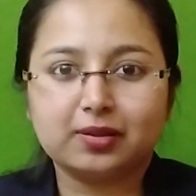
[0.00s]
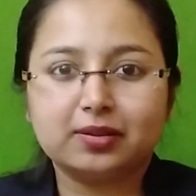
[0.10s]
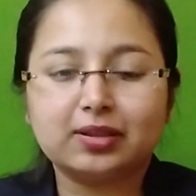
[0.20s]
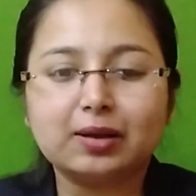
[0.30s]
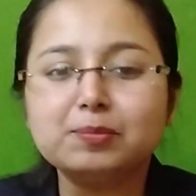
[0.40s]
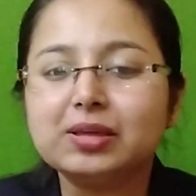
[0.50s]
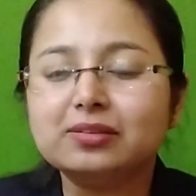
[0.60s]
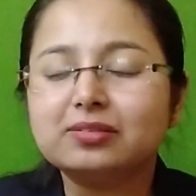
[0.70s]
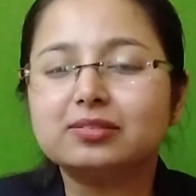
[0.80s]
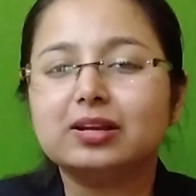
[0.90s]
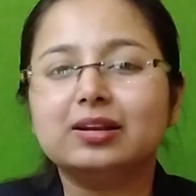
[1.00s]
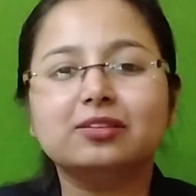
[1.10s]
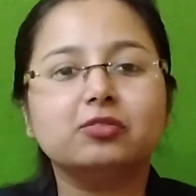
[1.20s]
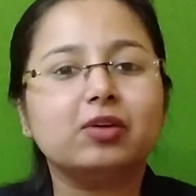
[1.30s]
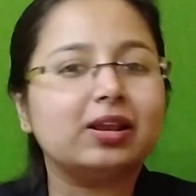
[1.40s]
That means it is
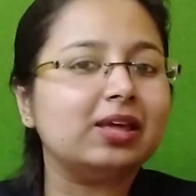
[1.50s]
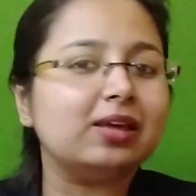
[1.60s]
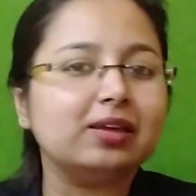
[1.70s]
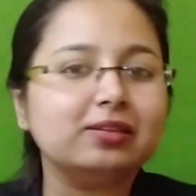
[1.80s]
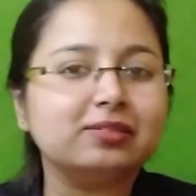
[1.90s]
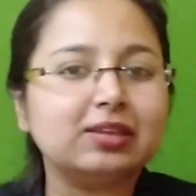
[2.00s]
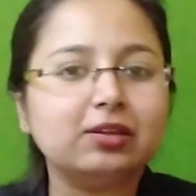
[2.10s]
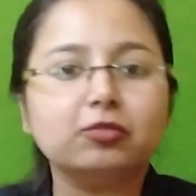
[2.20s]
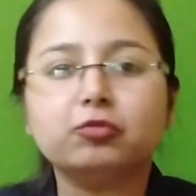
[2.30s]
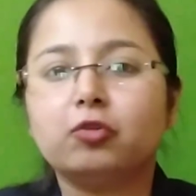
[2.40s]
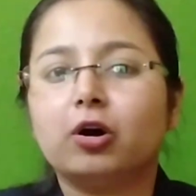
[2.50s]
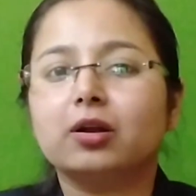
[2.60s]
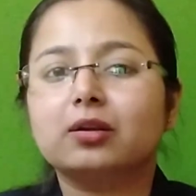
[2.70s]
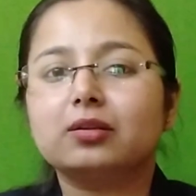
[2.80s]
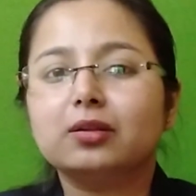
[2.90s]
very easy for